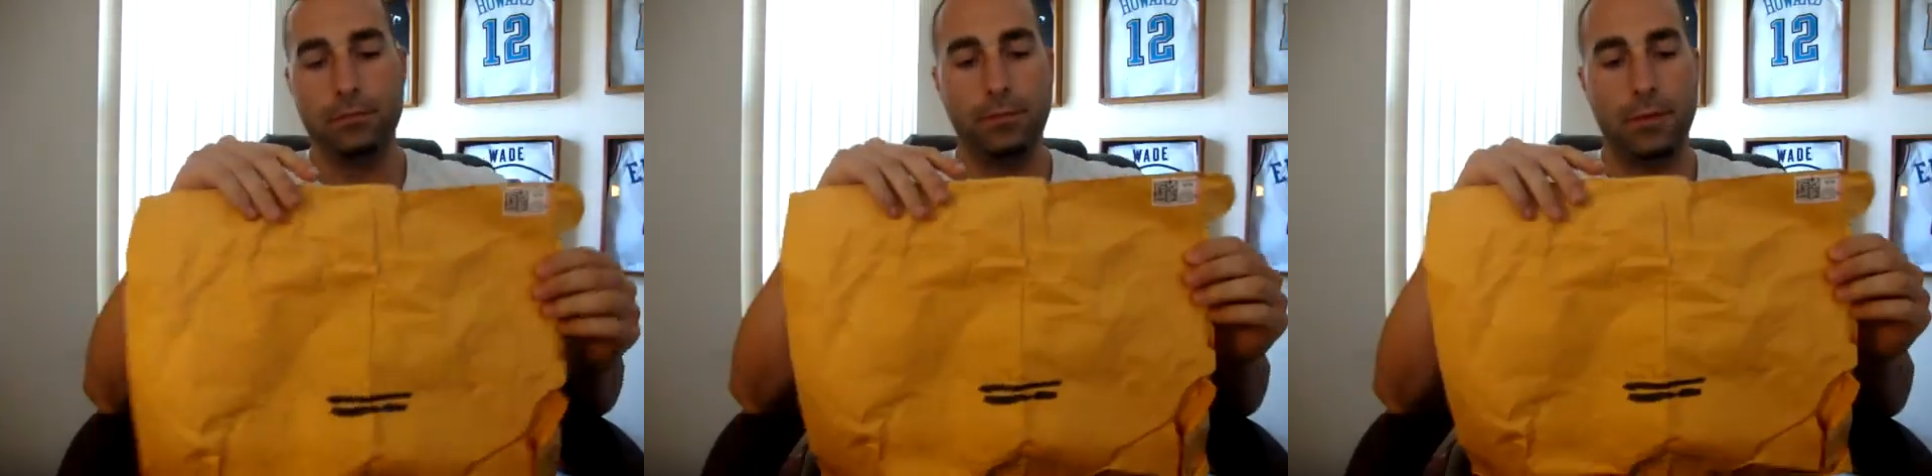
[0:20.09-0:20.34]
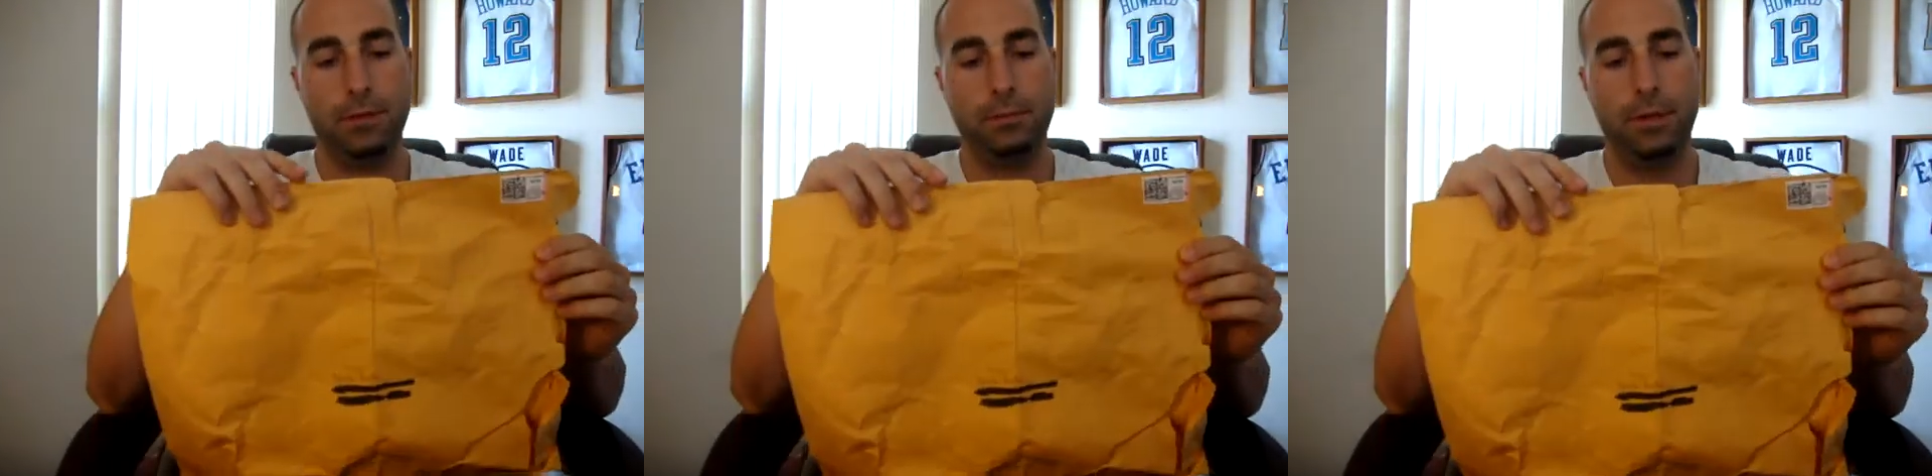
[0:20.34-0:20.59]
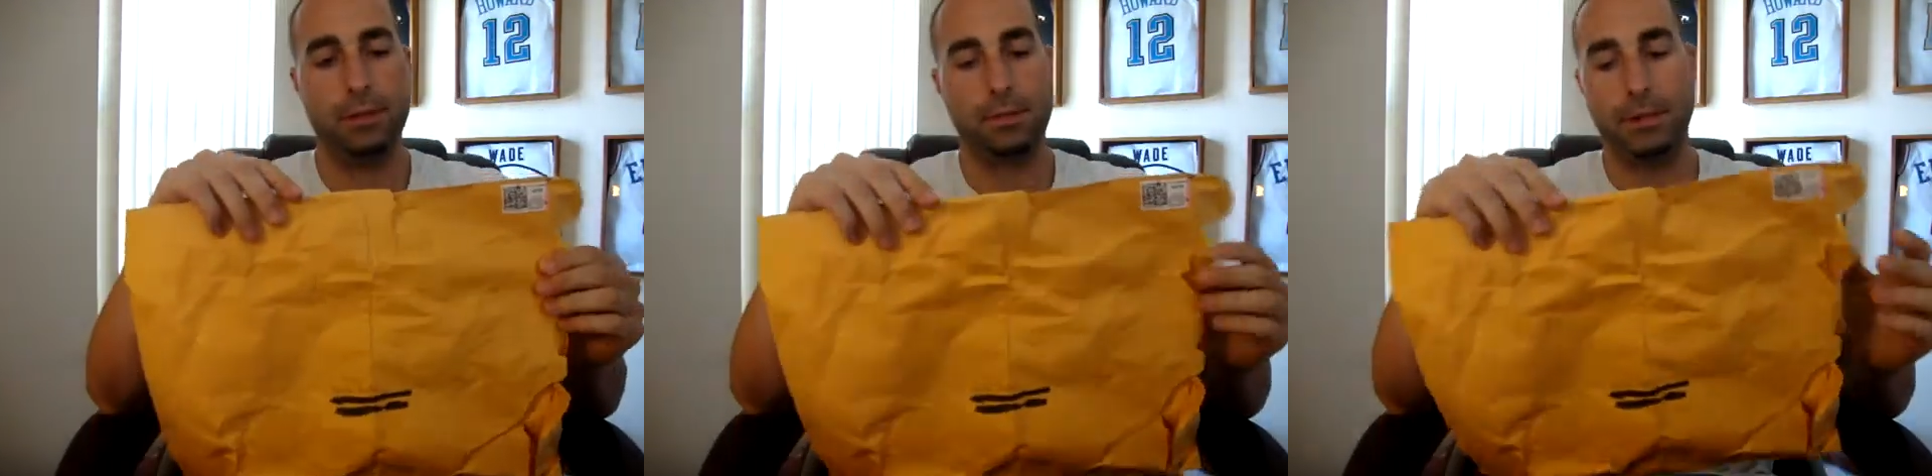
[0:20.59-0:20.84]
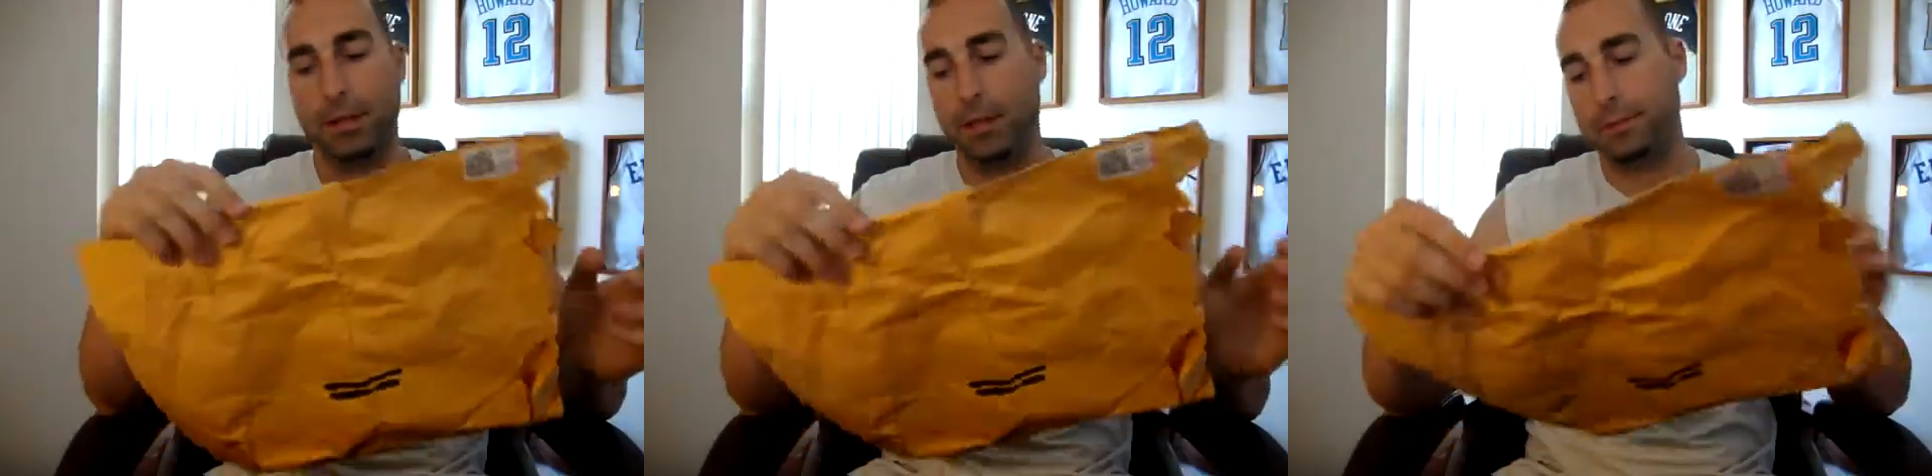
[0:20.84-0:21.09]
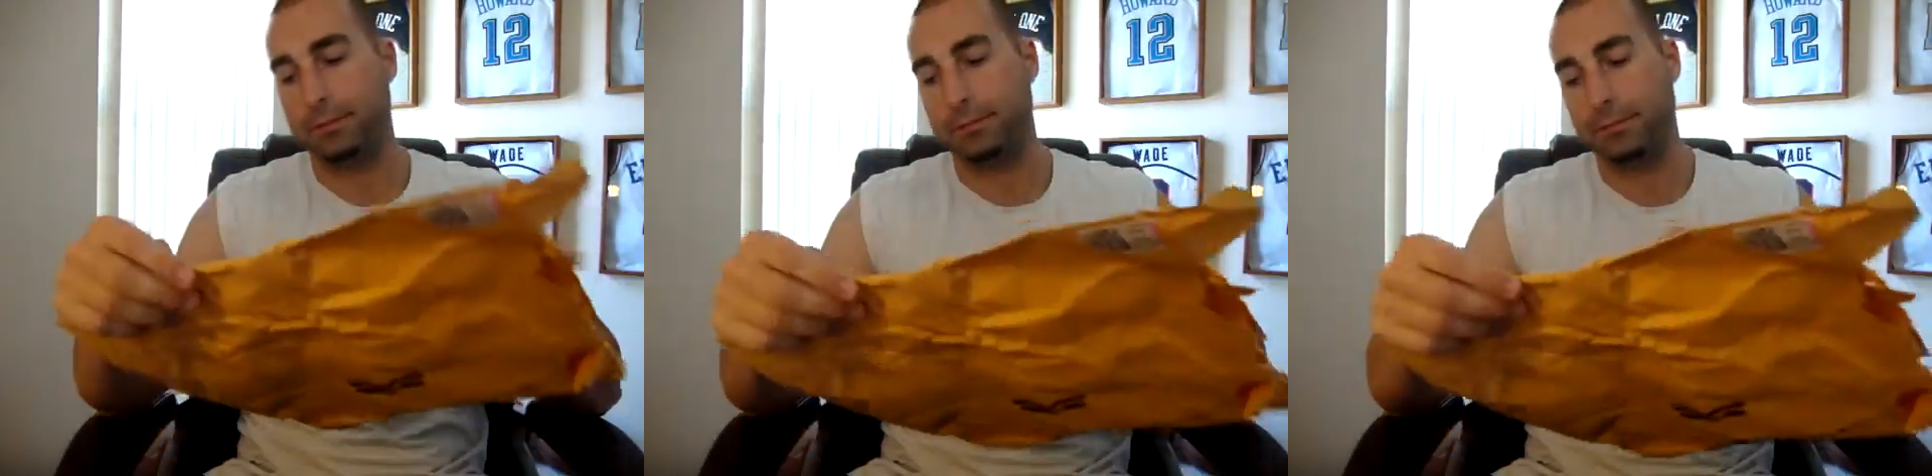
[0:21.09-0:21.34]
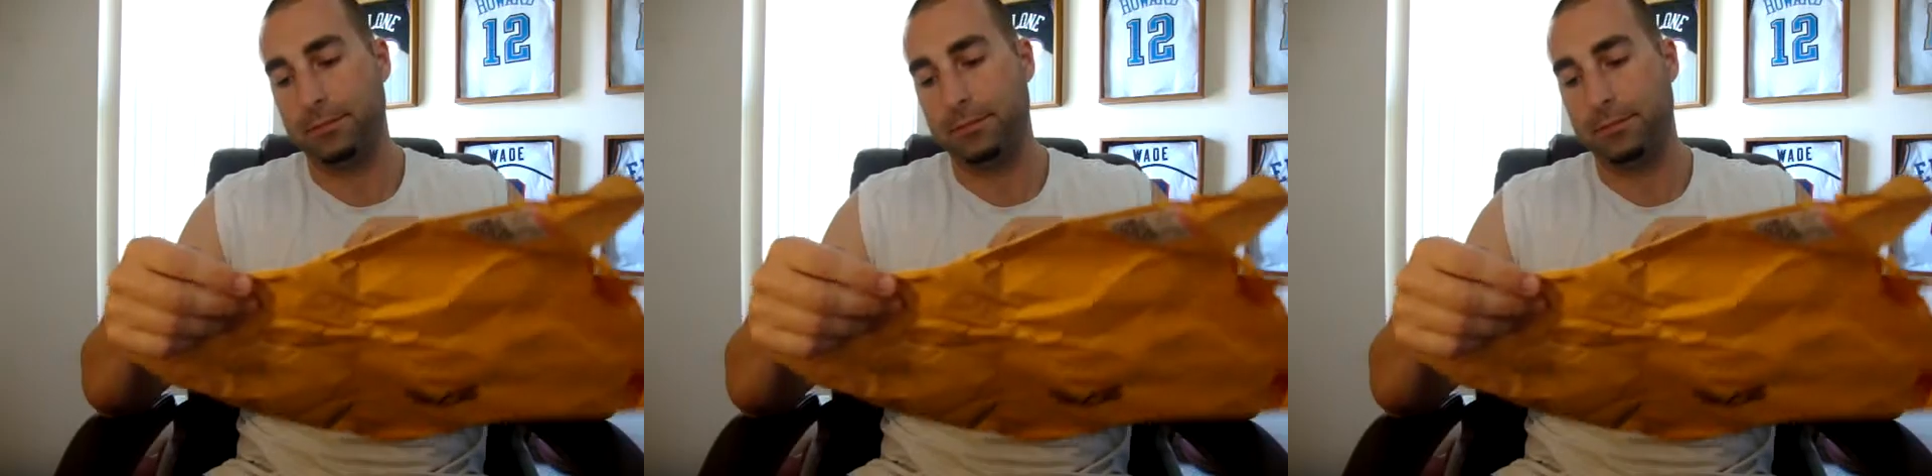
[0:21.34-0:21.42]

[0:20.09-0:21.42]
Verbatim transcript: no postmark.